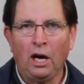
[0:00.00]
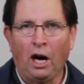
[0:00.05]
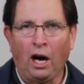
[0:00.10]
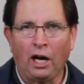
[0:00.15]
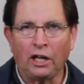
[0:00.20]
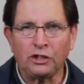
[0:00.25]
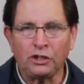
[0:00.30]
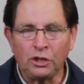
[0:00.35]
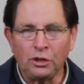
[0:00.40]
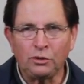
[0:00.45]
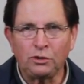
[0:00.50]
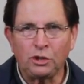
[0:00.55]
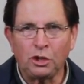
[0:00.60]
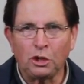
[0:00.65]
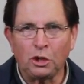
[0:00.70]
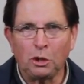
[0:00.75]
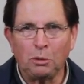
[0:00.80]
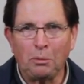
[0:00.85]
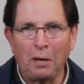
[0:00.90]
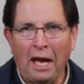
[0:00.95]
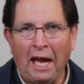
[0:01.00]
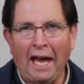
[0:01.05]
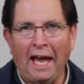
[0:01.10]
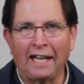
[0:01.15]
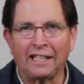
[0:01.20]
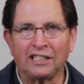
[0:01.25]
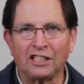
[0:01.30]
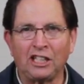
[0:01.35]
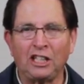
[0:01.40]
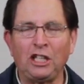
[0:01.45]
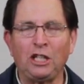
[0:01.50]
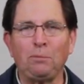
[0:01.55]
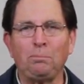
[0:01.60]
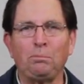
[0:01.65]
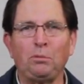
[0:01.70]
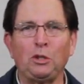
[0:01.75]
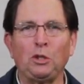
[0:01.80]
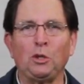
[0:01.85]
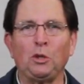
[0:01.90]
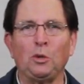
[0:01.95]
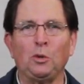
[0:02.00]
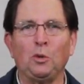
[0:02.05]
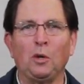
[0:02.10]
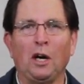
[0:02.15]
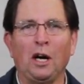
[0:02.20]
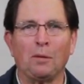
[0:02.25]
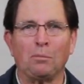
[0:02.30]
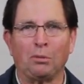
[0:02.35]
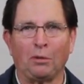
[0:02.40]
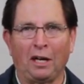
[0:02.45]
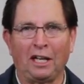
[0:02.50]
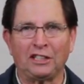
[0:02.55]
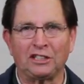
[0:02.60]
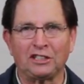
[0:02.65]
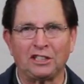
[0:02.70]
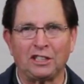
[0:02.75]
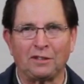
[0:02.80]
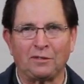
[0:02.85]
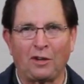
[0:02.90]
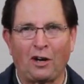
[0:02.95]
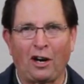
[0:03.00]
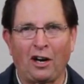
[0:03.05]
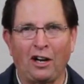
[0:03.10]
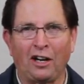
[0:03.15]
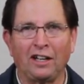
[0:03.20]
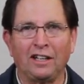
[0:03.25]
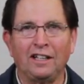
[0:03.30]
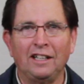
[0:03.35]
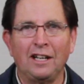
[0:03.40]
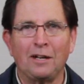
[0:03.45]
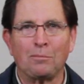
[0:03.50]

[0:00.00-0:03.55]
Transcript: on YouTube and keep you abreast of our